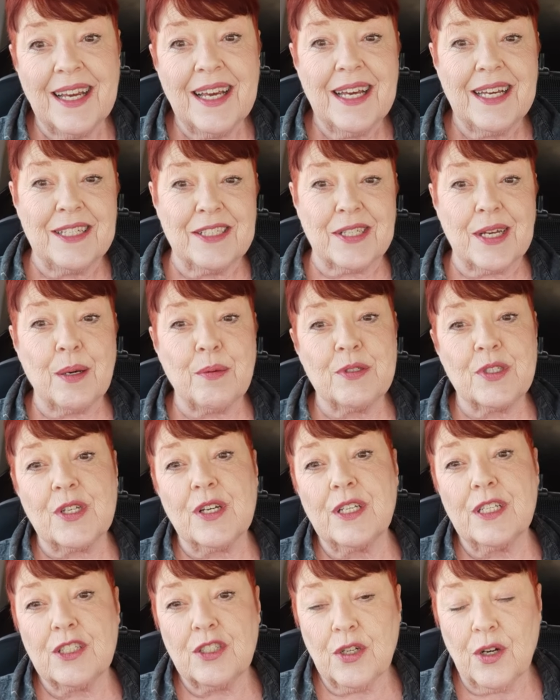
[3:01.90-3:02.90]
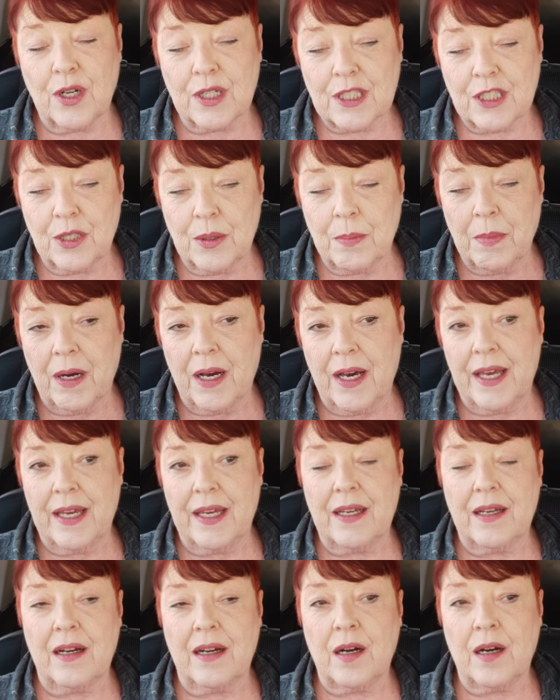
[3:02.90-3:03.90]
is I was going to talk to my
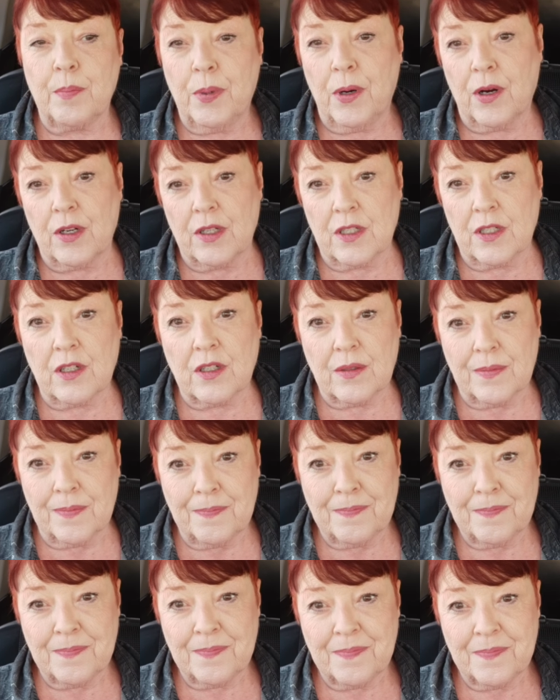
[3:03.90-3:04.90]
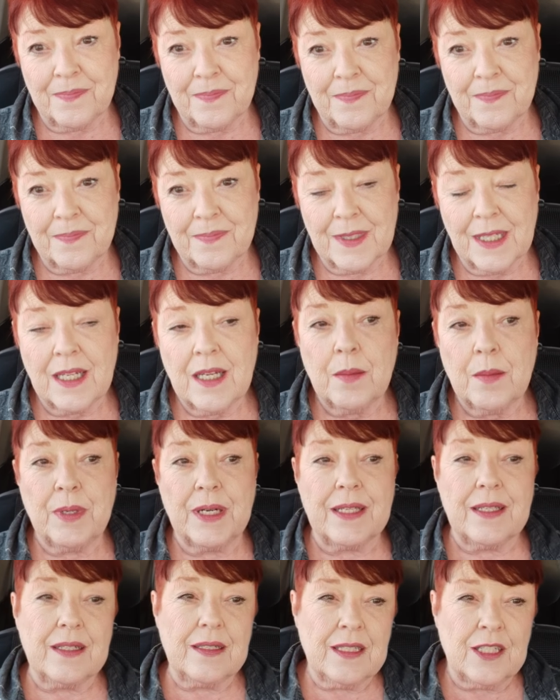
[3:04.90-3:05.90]
uh, partner but,
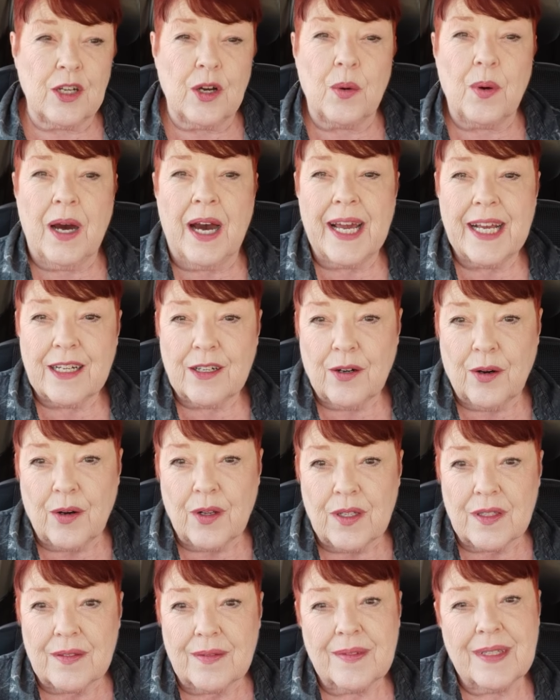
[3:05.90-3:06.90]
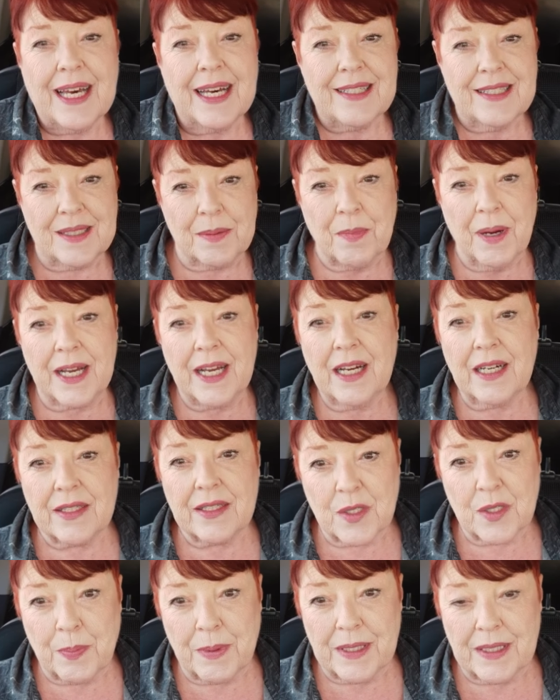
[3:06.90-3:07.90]
you know, I call, that's my
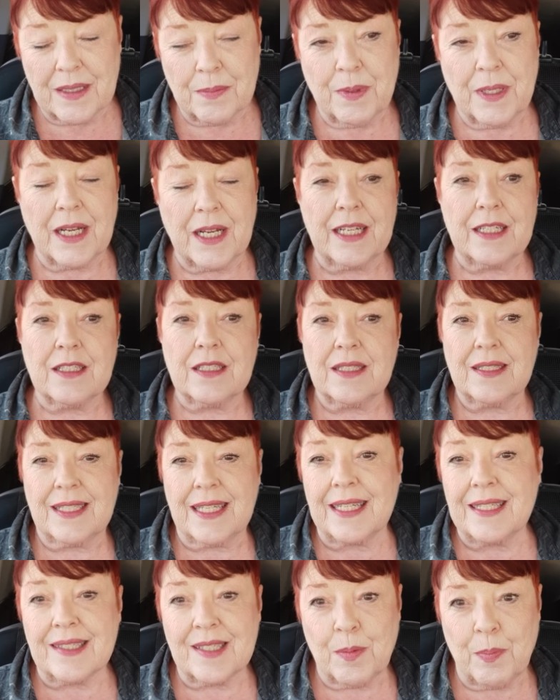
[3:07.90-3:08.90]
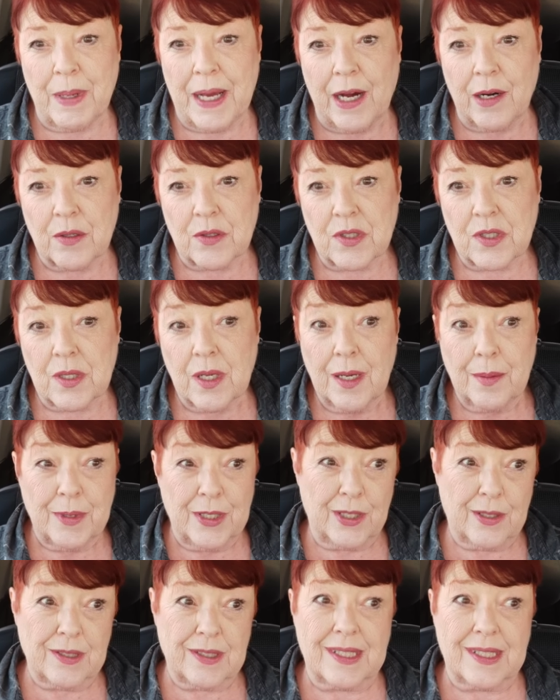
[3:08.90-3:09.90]
husband, but I said spouse. You
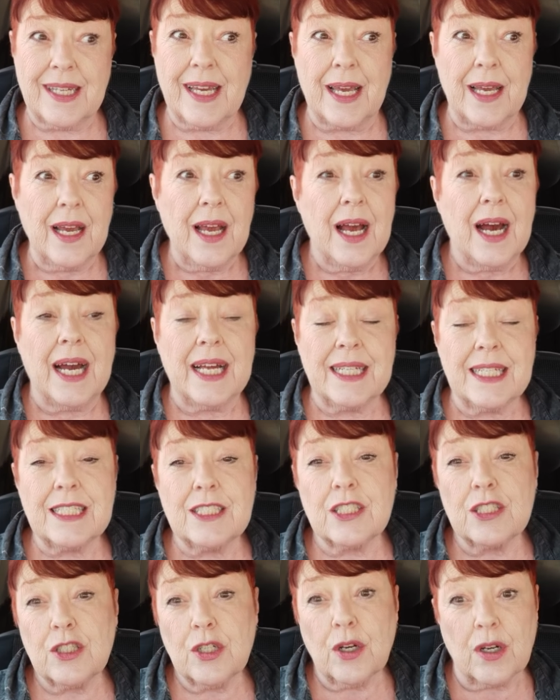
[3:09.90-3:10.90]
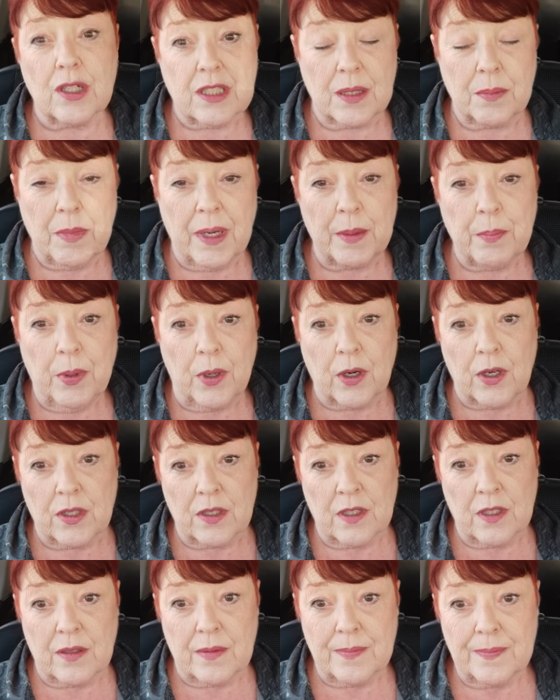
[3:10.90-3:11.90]
could say, I need to talk to my
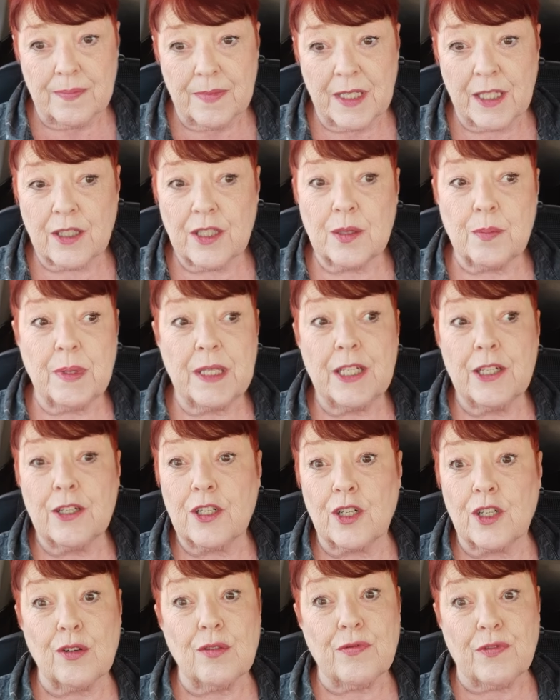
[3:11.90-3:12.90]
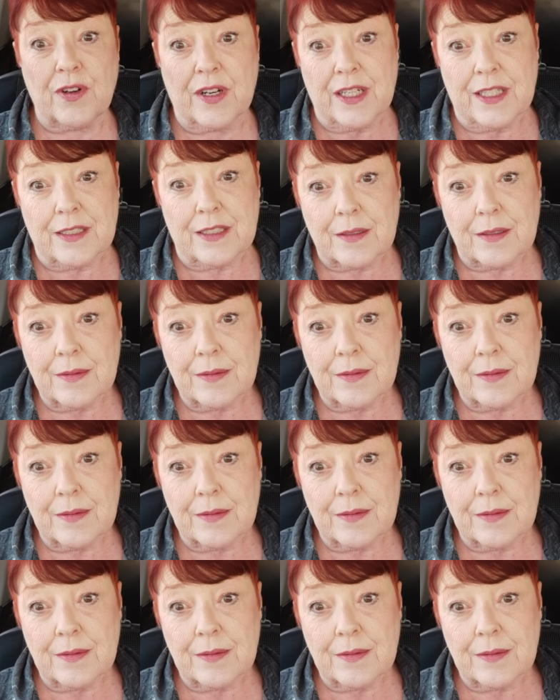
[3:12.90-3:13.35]
partner. It could be your girlfriend,